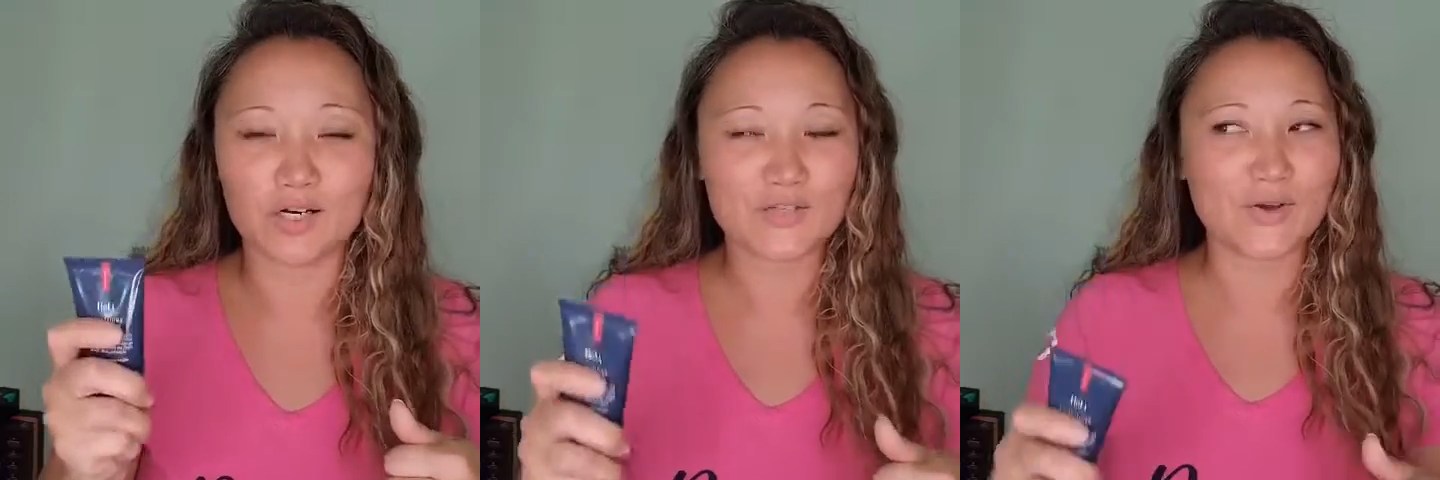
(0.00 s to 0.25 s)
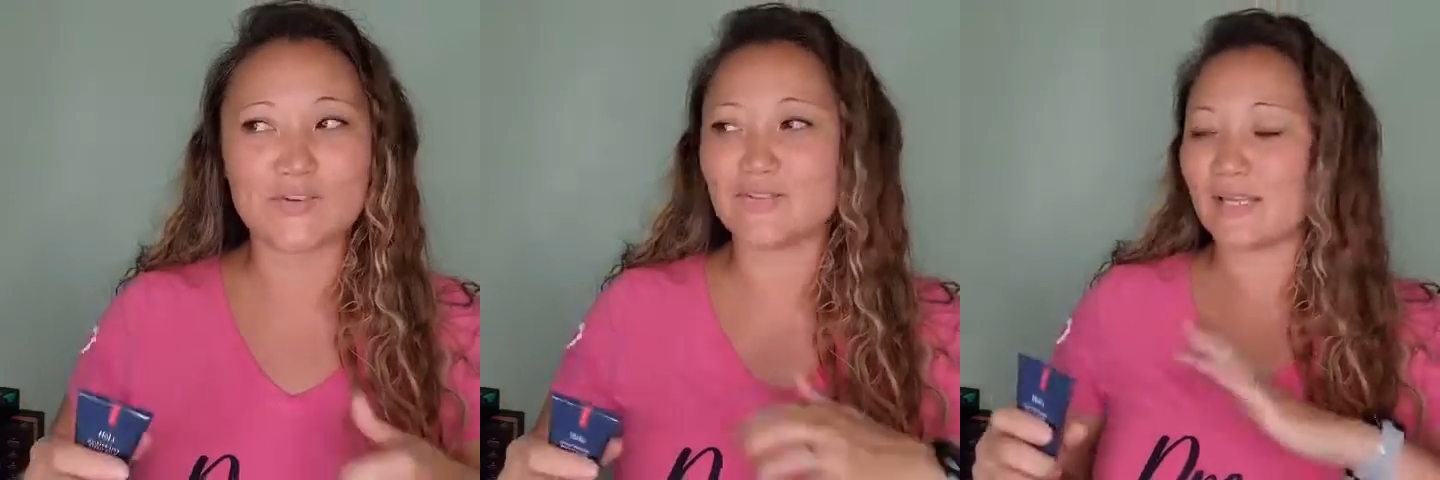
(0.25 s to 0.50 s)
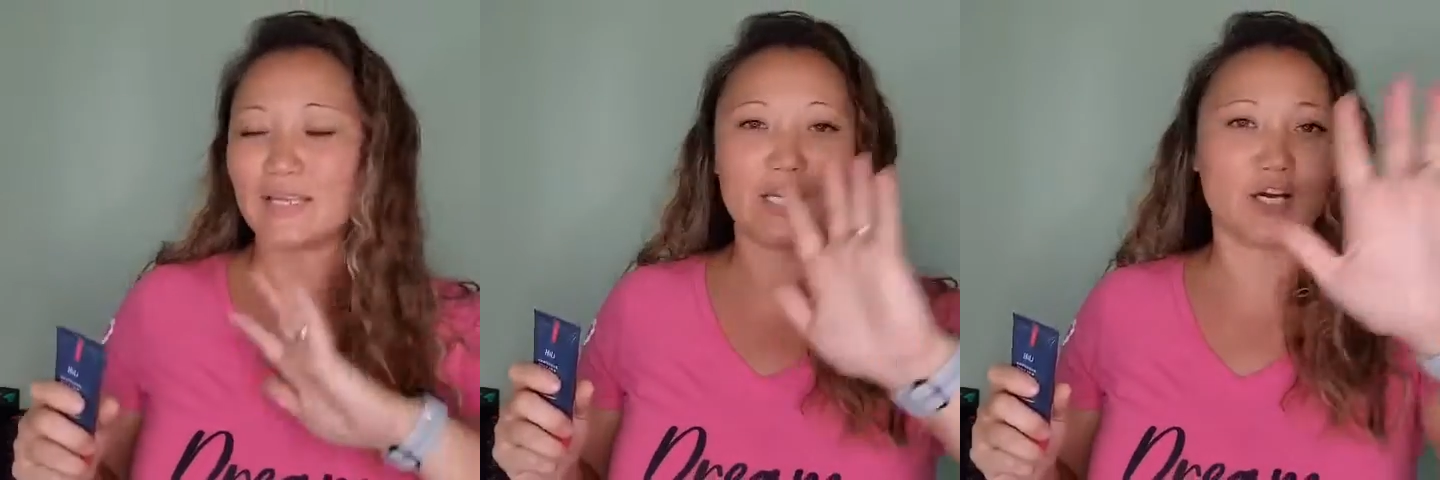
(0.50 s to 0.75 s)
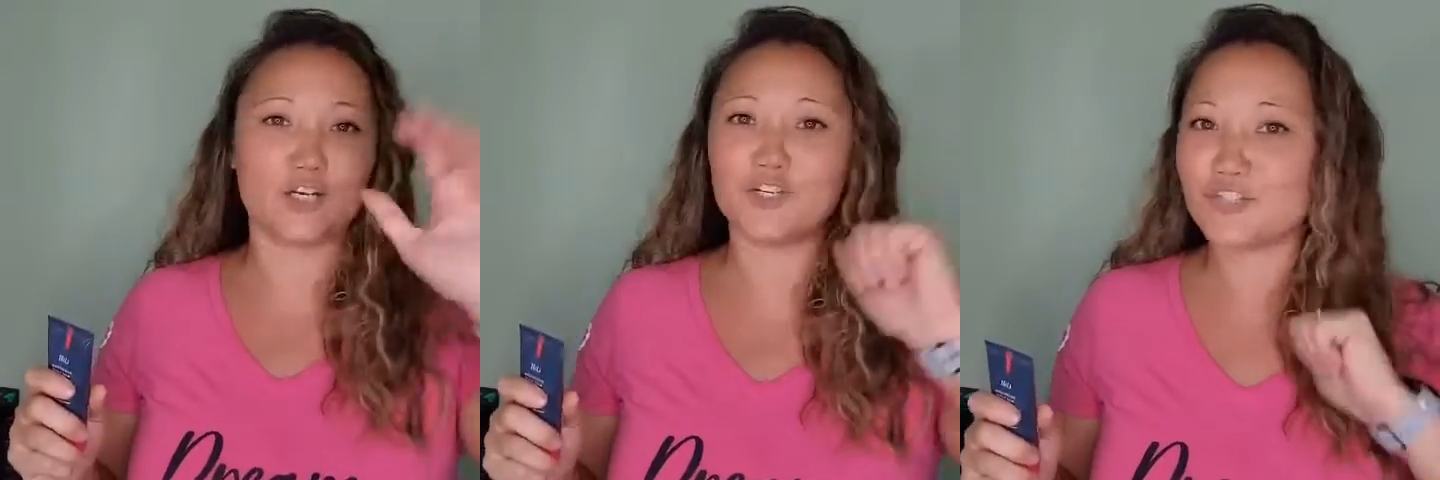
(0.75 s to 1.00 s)
So I was like,
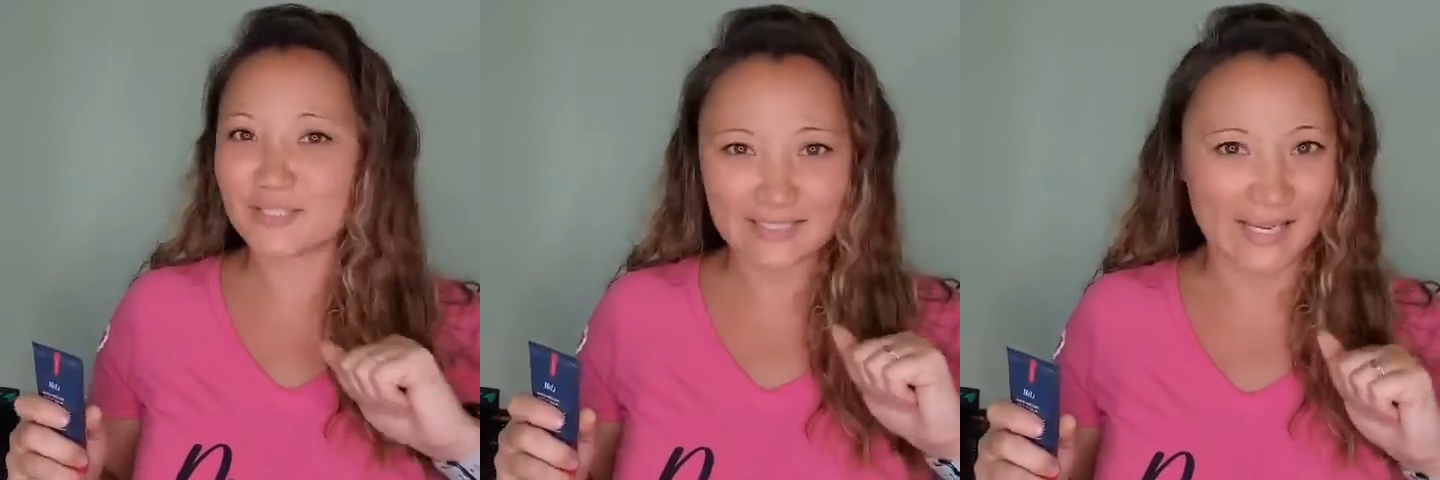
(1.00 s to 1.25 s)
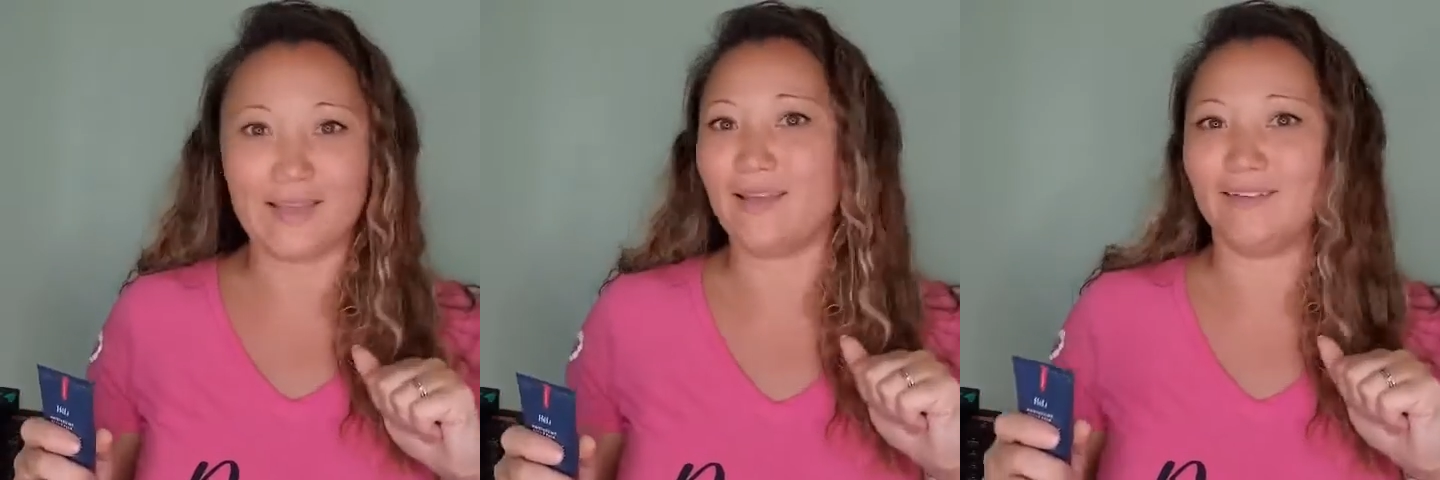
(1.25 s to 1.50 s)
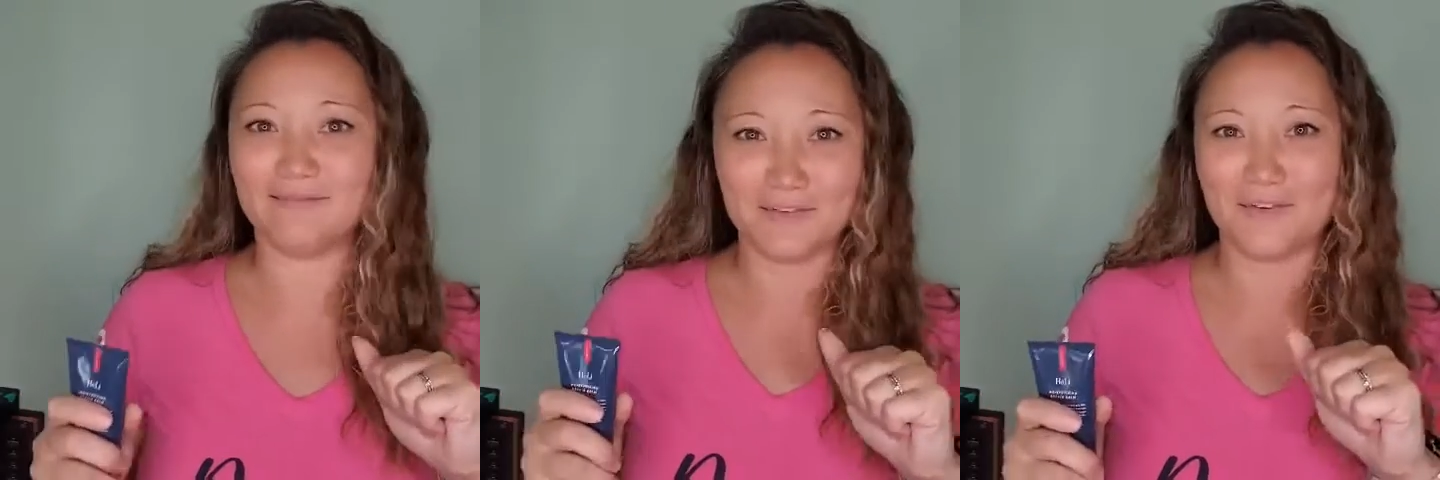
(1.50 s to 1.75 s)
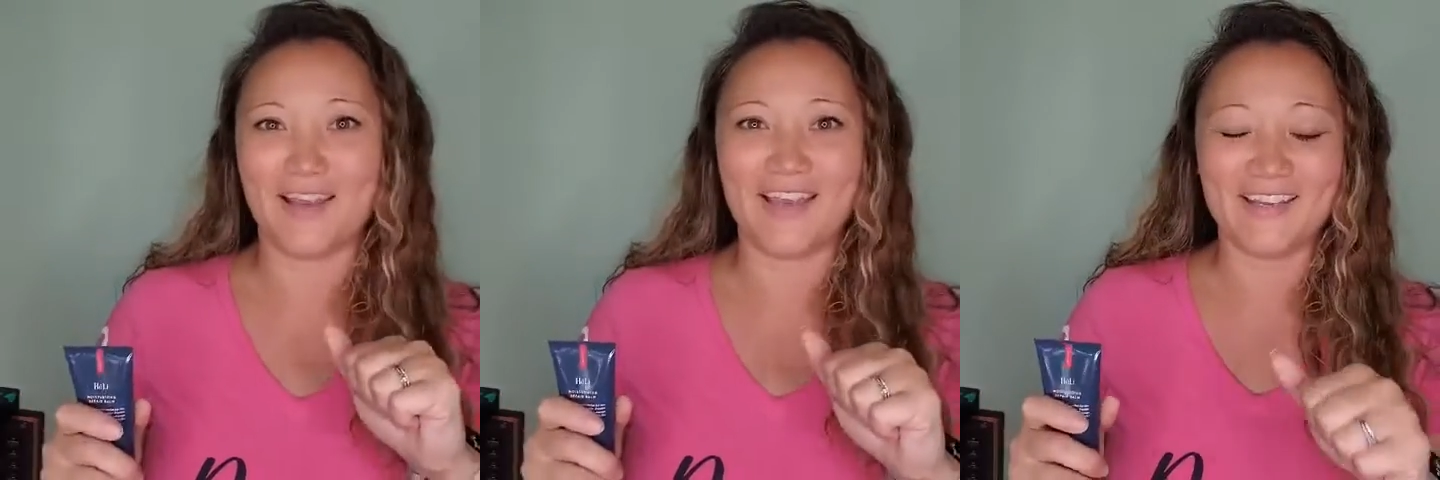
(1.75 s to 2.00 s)
here, you just take it.
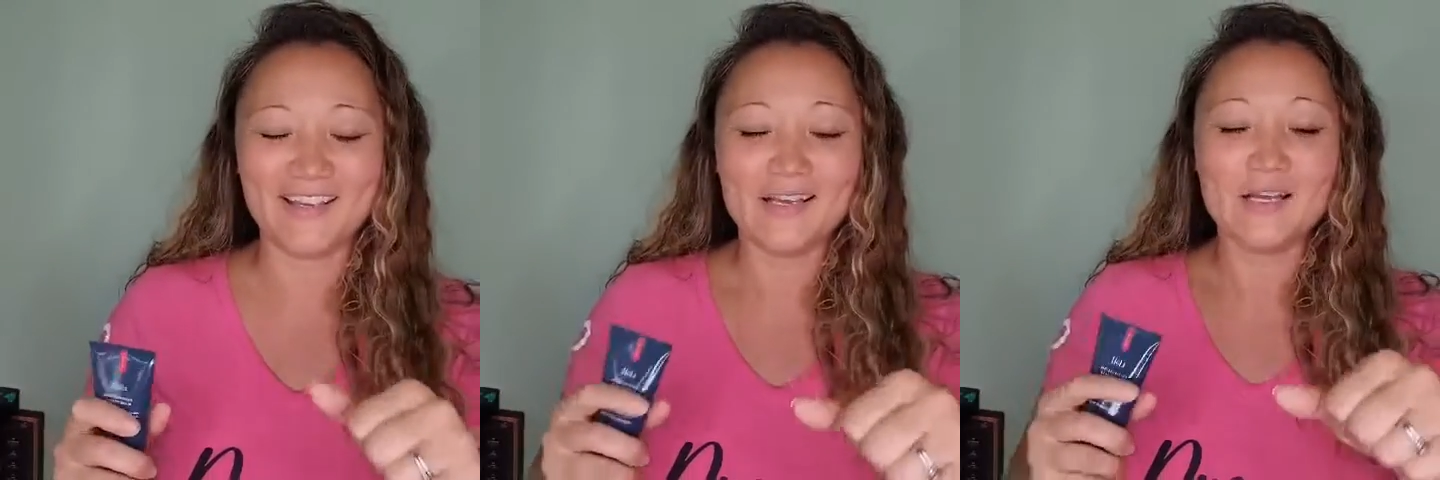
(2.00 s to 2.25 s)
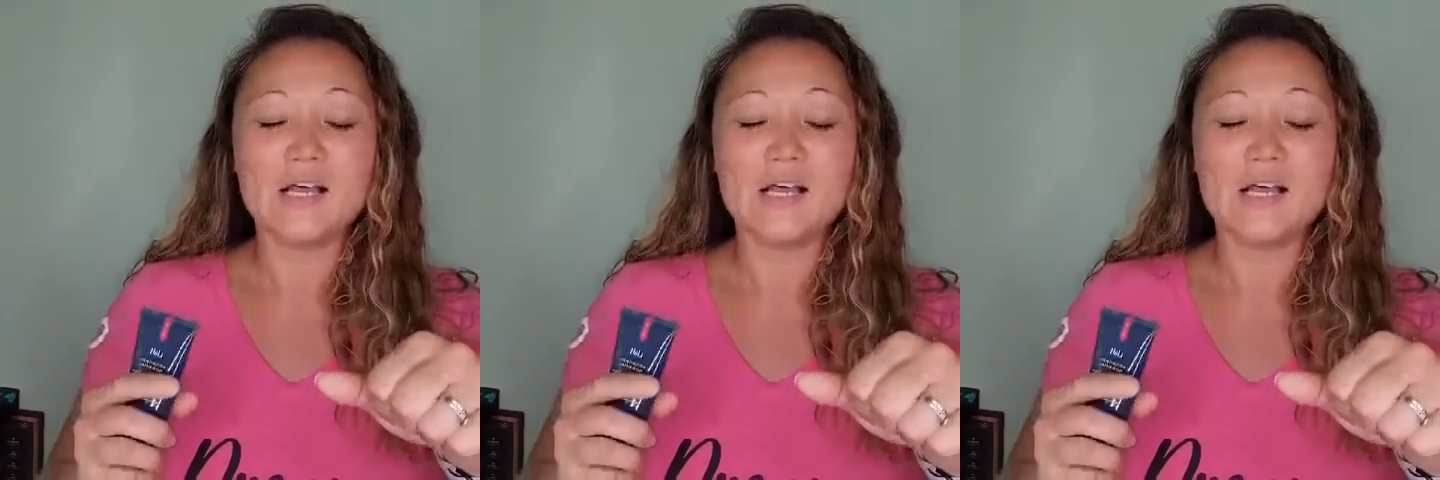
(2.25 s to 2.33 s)
Okay.